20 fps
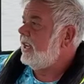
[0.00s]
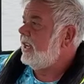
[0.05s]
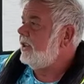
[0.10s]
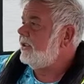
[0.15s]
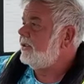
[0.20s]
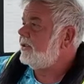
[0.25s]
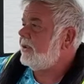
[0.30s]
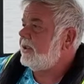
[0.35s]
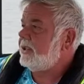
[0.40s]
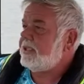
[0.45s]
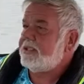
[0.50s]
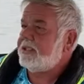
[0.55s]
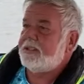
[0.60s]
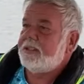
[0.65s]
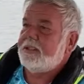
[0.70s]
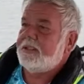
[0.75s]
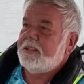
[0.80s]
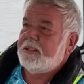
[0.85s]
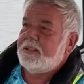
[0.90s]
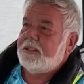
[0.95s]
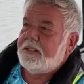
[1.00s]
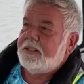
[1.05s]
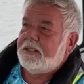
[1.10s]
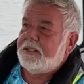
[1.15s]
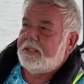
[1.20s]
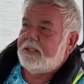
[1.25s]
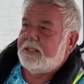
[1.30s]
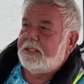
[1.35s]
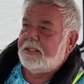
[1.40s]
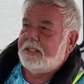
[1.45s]
interest
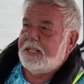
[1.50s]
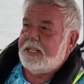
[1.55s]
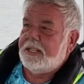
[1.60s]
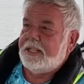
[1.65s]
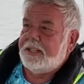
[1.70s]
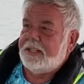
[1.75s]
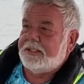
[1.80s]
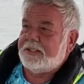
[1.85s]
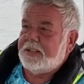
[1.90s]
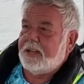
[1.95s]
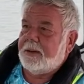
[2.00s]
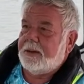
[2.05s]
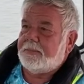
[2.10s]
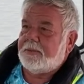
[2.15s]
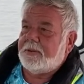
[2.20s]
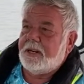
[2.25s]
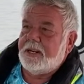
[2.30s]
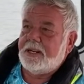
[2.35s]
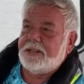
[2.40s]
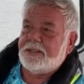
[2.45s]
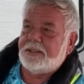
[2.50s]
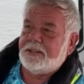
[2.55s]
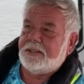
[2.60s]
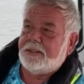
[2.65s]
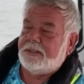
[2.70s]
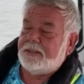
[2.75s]
into this operation.